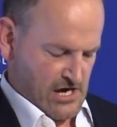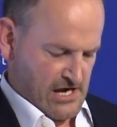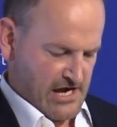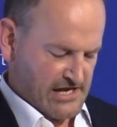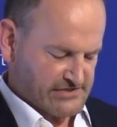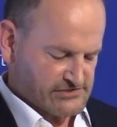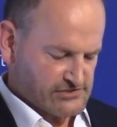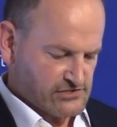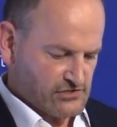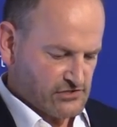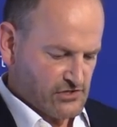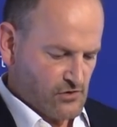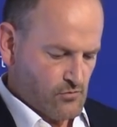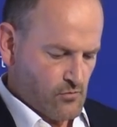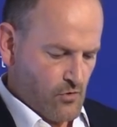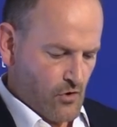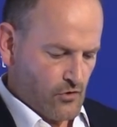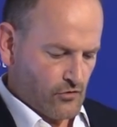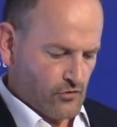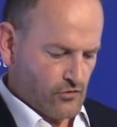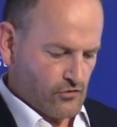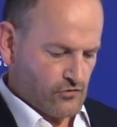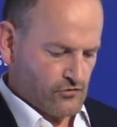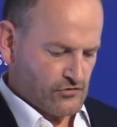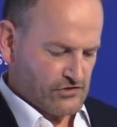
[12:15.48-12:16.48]
Let's look at
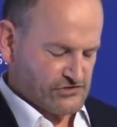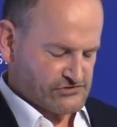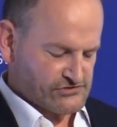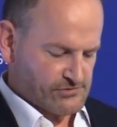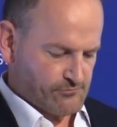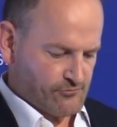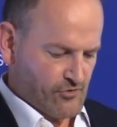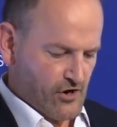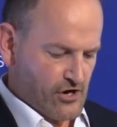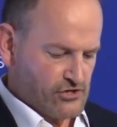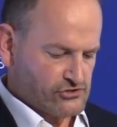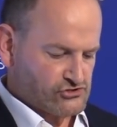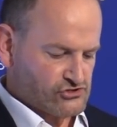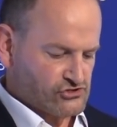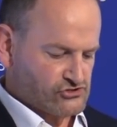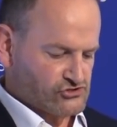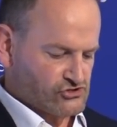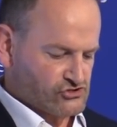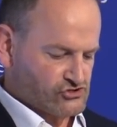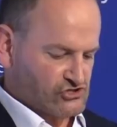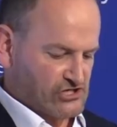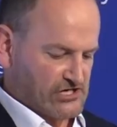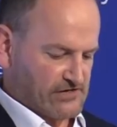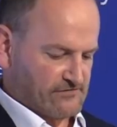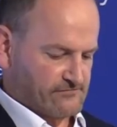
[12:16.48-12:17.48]
what this approach has
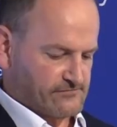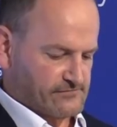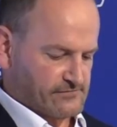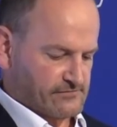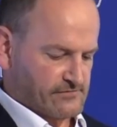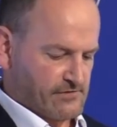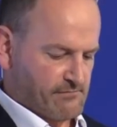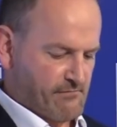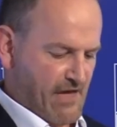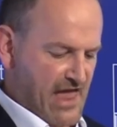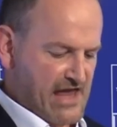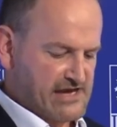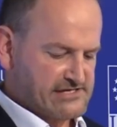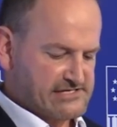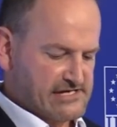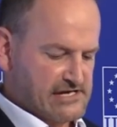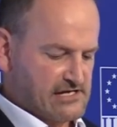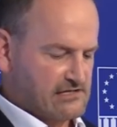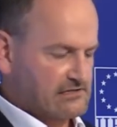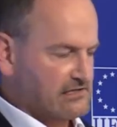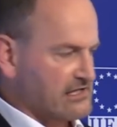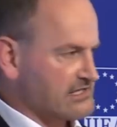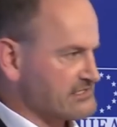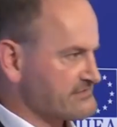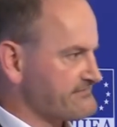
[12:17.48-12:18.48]
achieved. The May
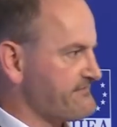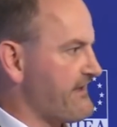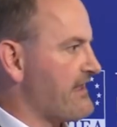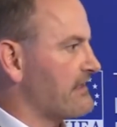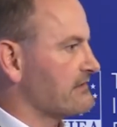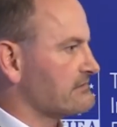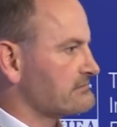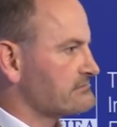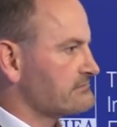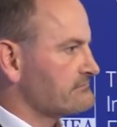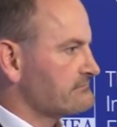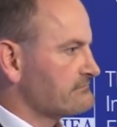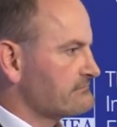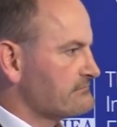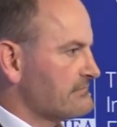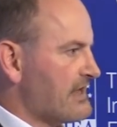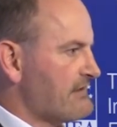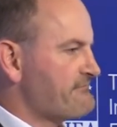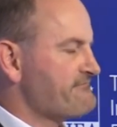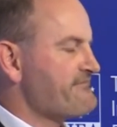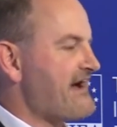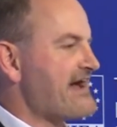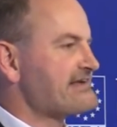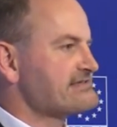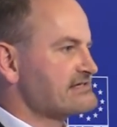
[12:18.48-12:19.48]
deal has failed,
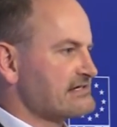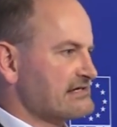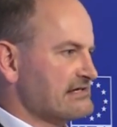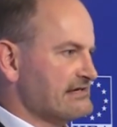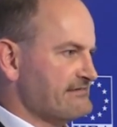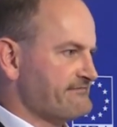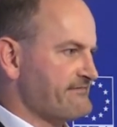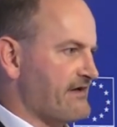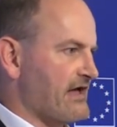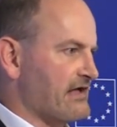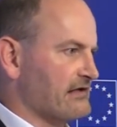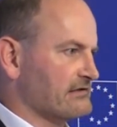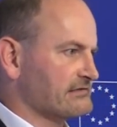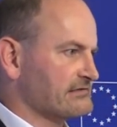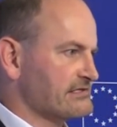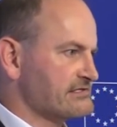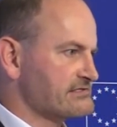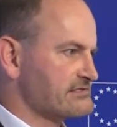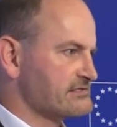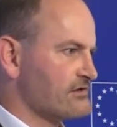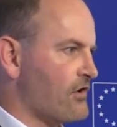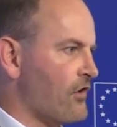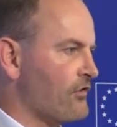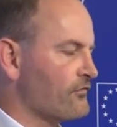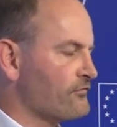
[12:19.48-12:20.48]
emphatically failed.
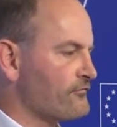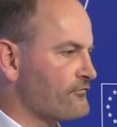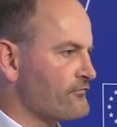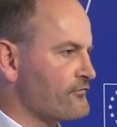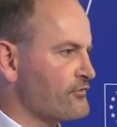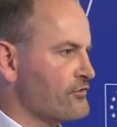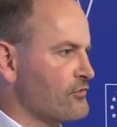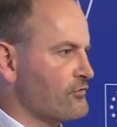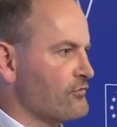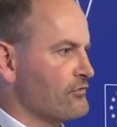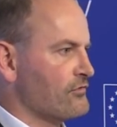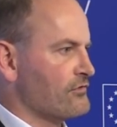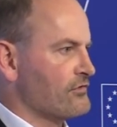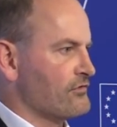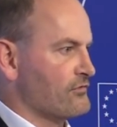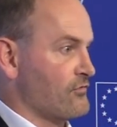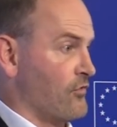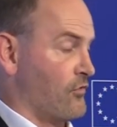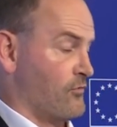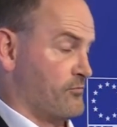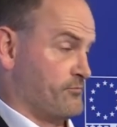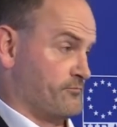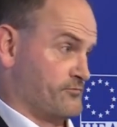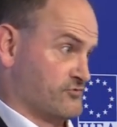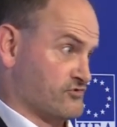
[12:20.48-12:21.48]
It's gone through,
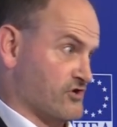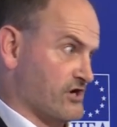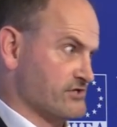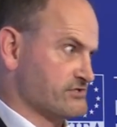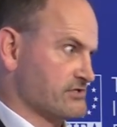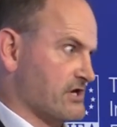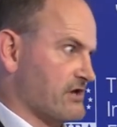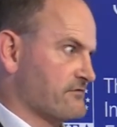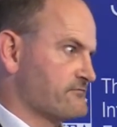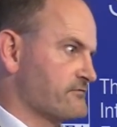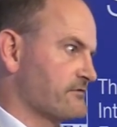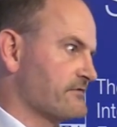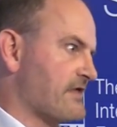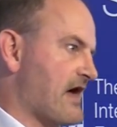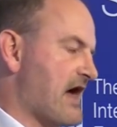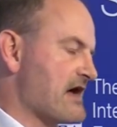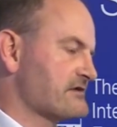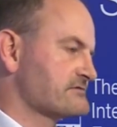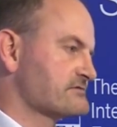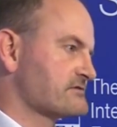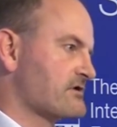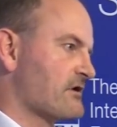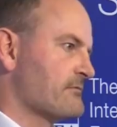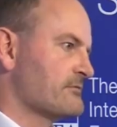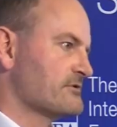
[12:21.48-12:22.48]
or tried to go through, the
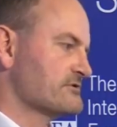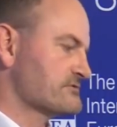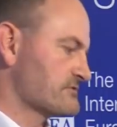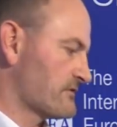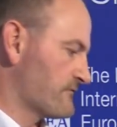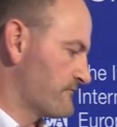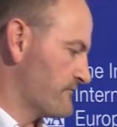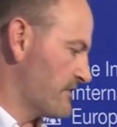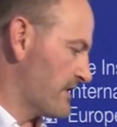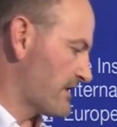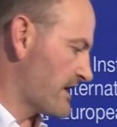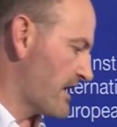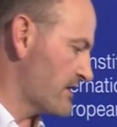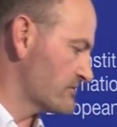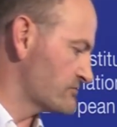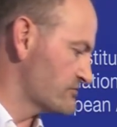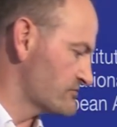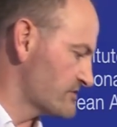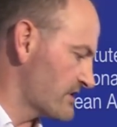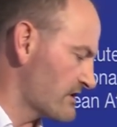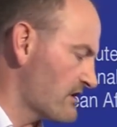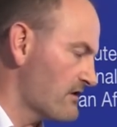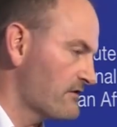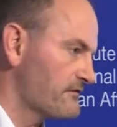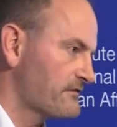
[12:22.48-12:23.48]
House of Commons on 3
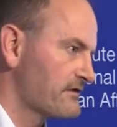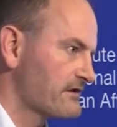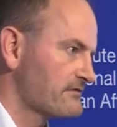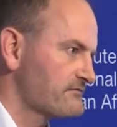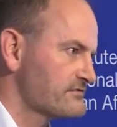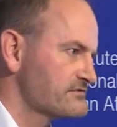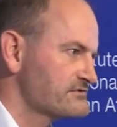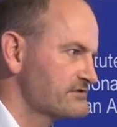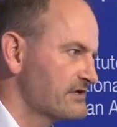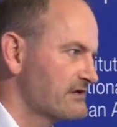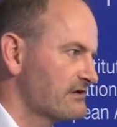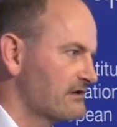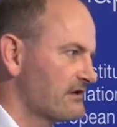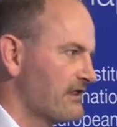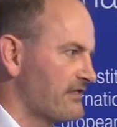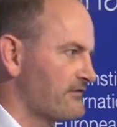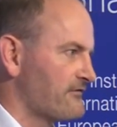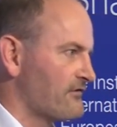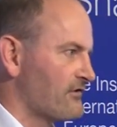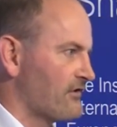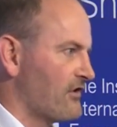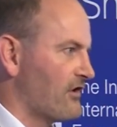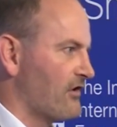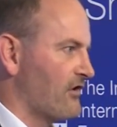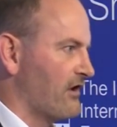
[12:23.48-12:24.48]
occasions. I can't think of a single
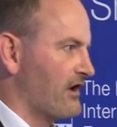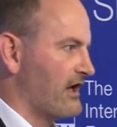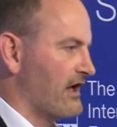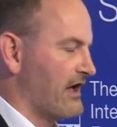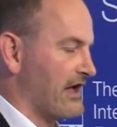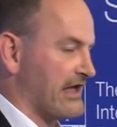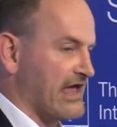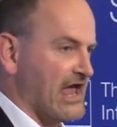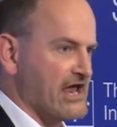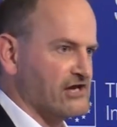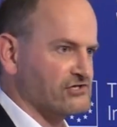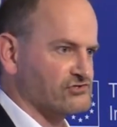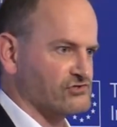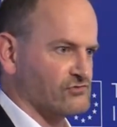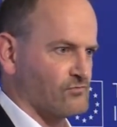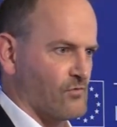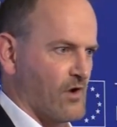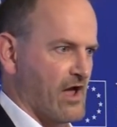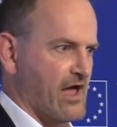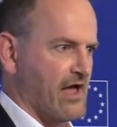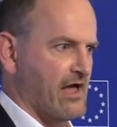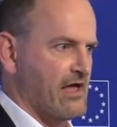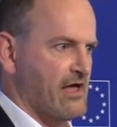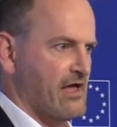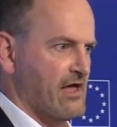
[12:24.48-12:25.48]
other occasion
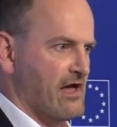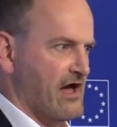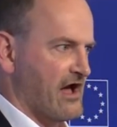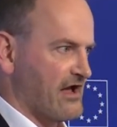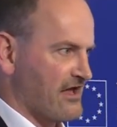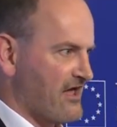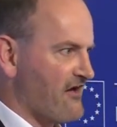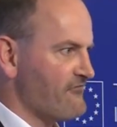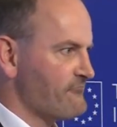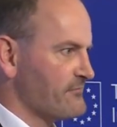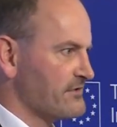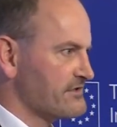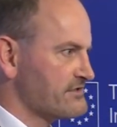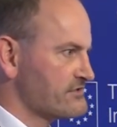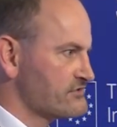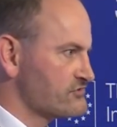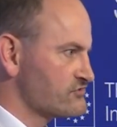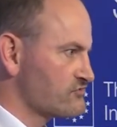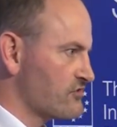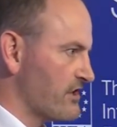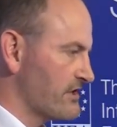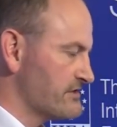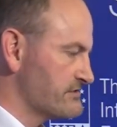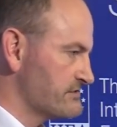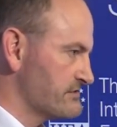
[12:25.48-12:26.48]
where a government
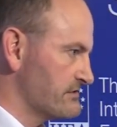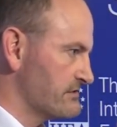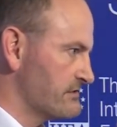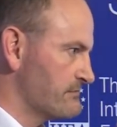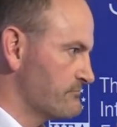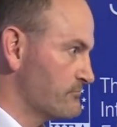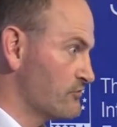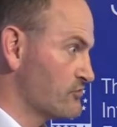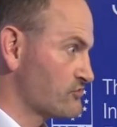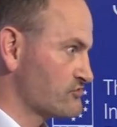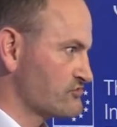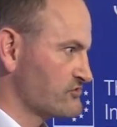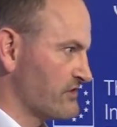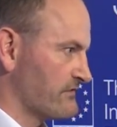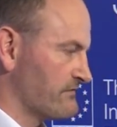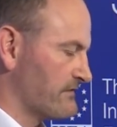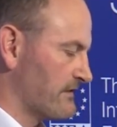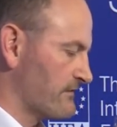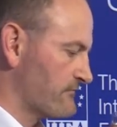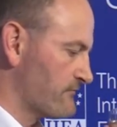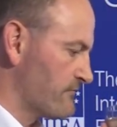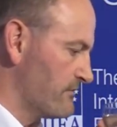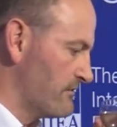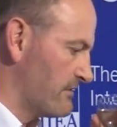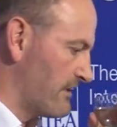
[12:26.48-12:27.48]
has tried to push
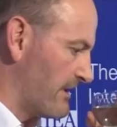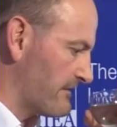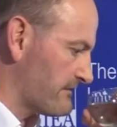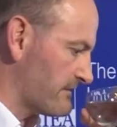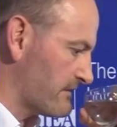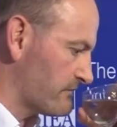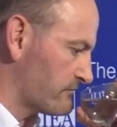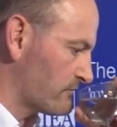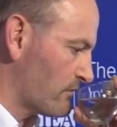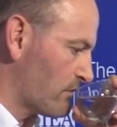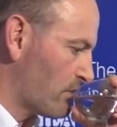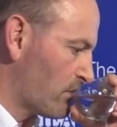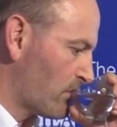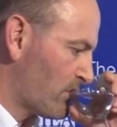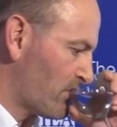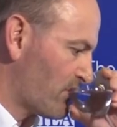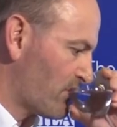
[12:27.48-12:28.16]
something through like this.